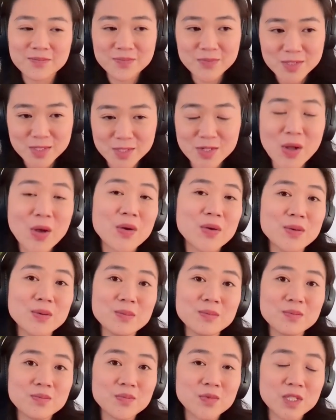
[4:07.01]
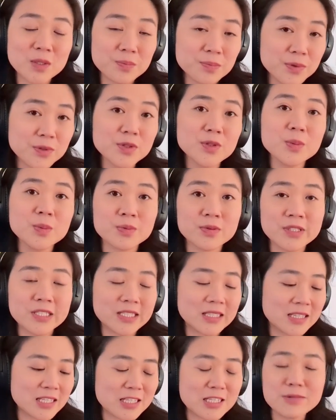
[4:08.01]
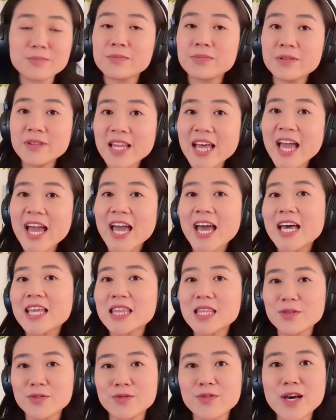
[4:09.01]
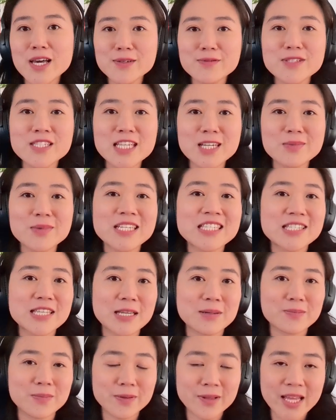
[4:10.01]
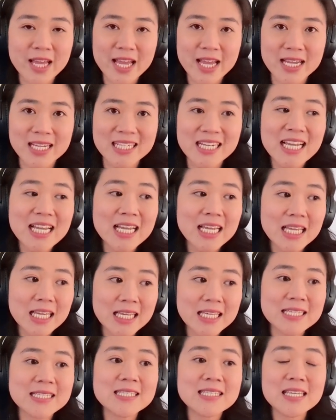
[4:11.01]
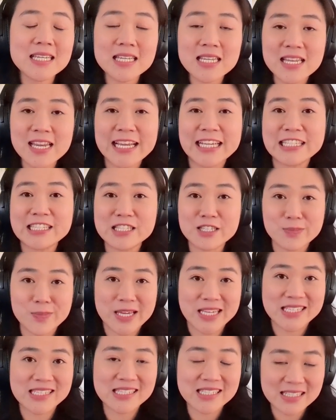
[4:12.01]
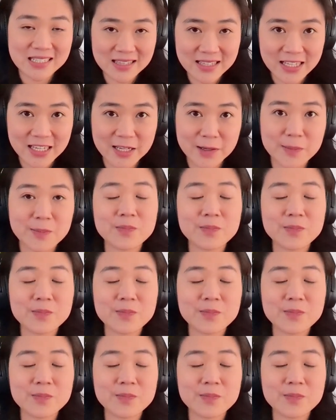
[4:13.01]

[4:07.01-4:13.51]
So the blueprint, this plan, the 5-step essay plan, is the next best thing.